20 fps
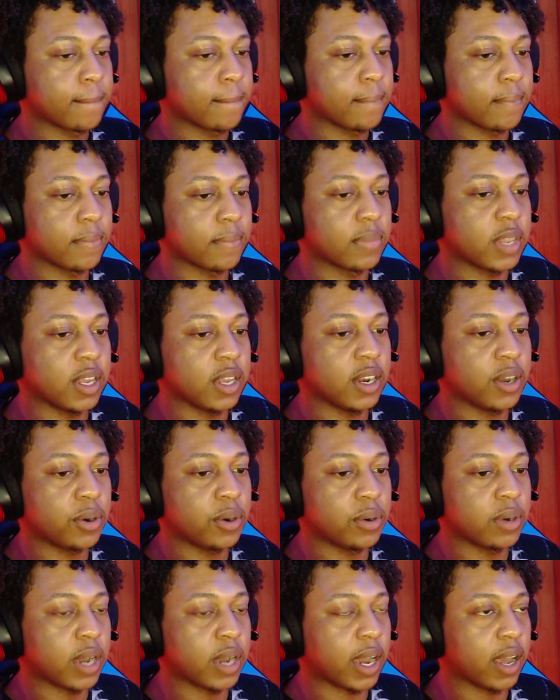
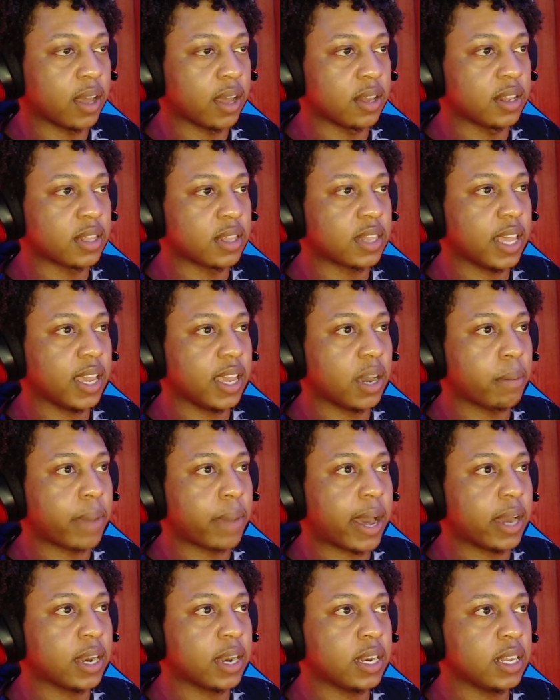the thing
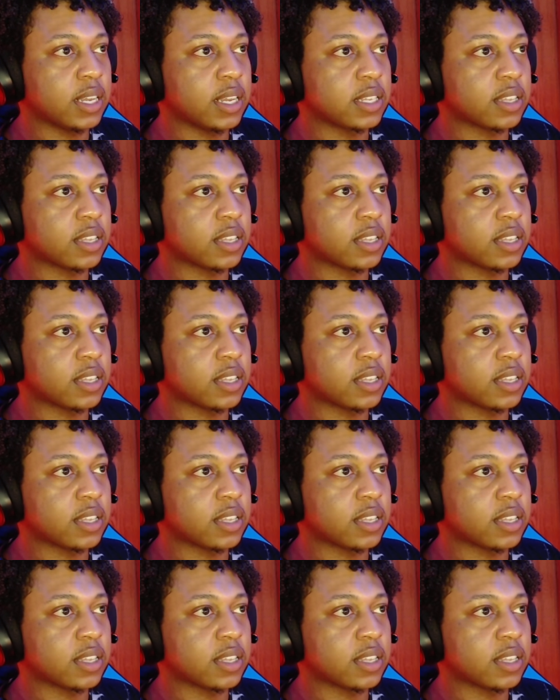about it is,